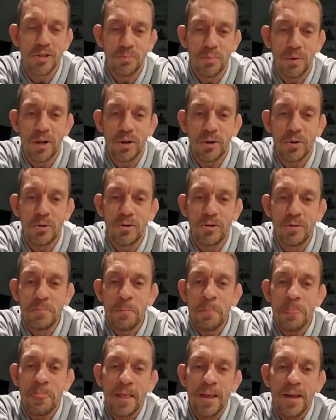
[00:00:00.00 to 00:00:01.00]
it was pretty cool.
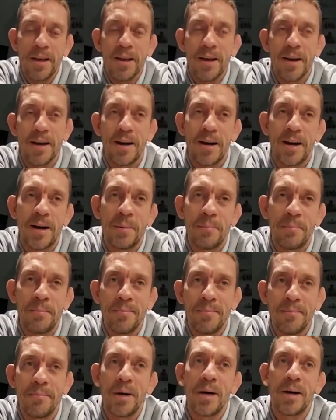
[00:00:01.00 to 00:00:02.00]

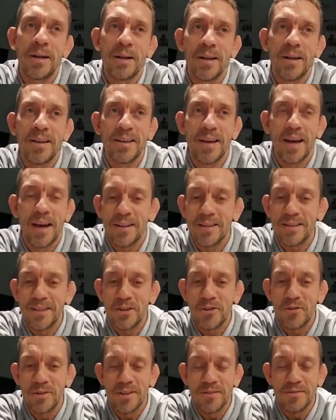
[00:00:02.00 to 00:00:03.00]
But yeah, I
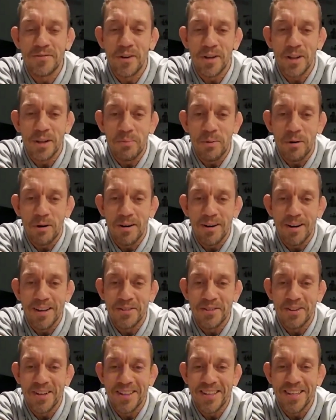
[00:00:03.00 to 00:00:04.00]
literally fell apart
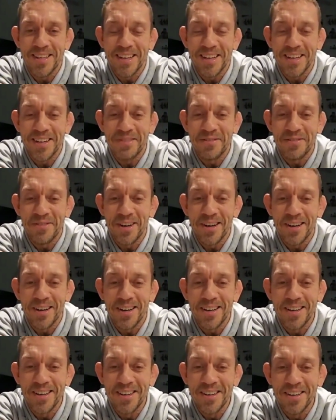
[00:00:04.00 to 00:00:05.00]
at the end of
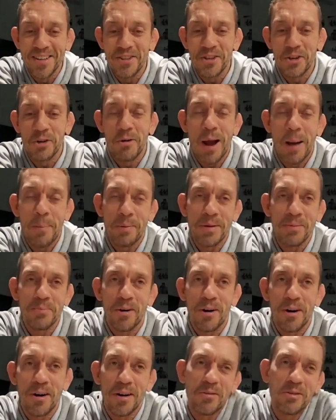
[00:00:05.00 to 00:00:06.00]
the grappling
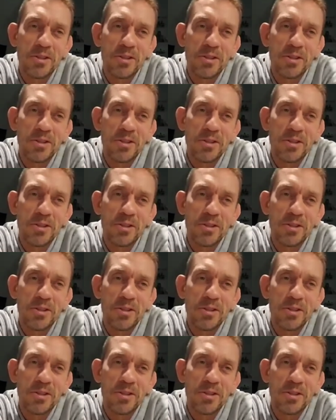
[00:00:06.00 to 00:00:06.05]
part.